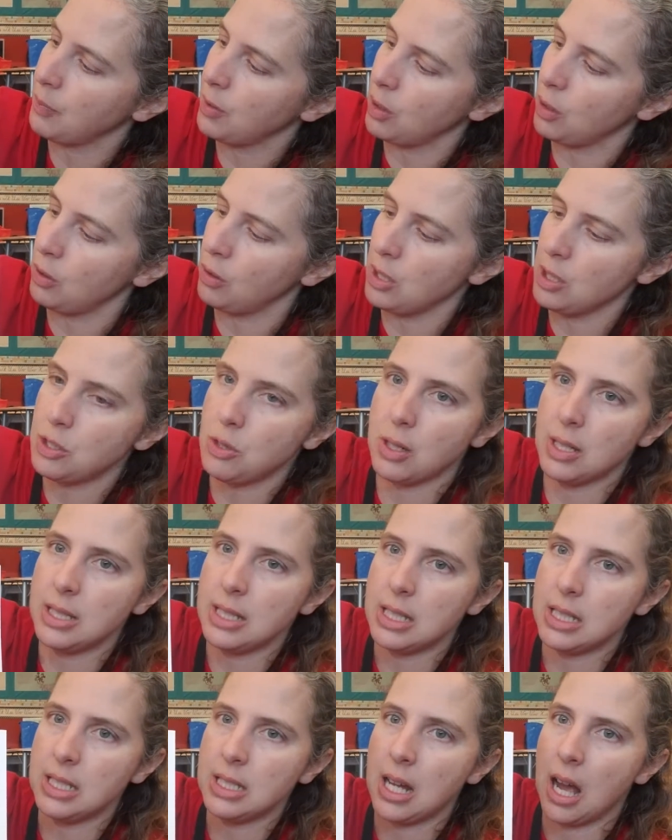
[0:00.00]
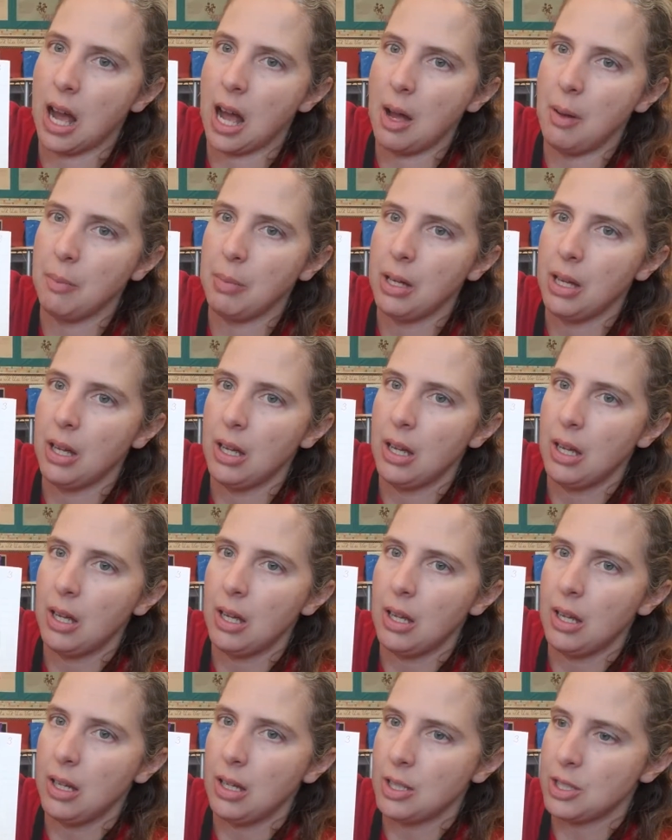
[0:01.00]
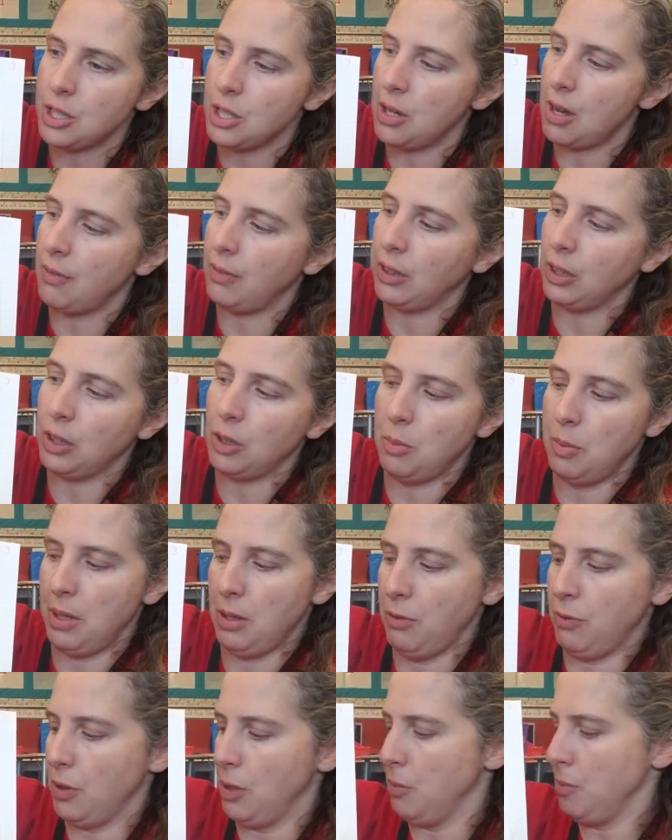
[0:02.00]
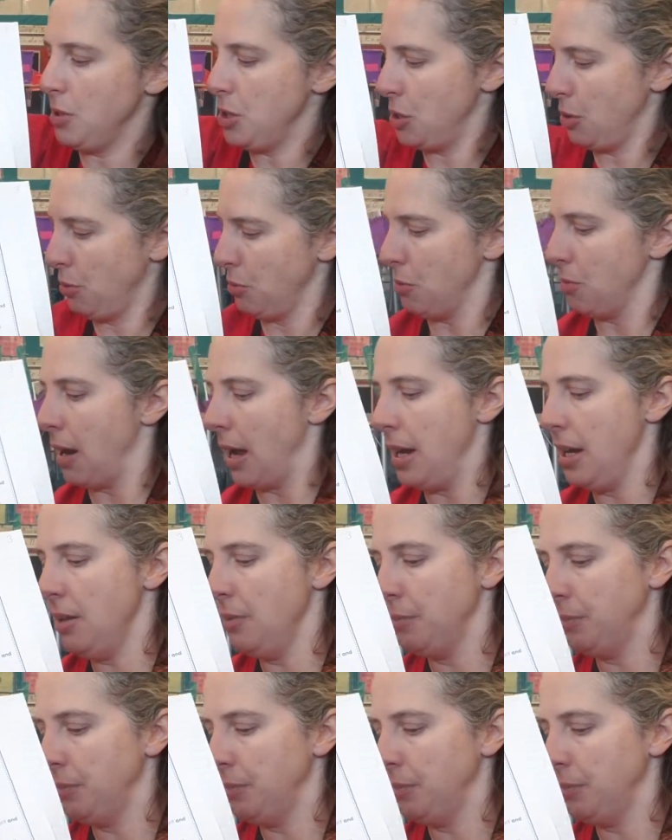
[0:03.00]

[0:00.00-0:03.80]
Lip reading: Glue it towards the top so you have a little bit of room to write.